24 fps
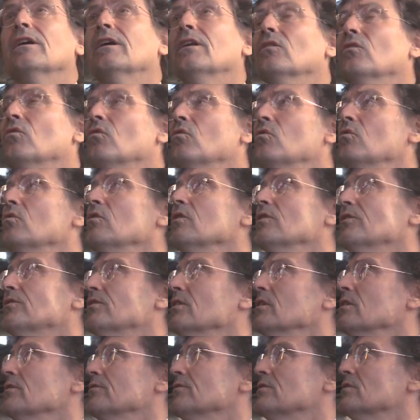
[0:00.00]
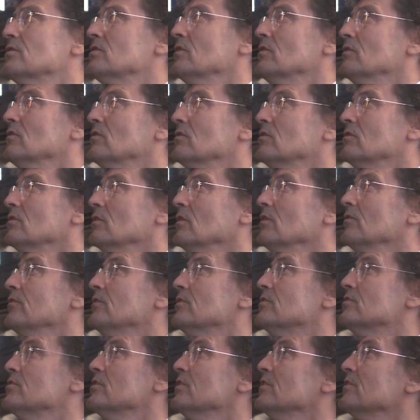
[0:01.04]
In all the surfaces of
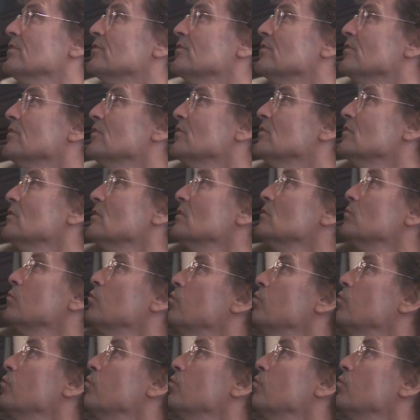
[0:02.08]
the church, there's this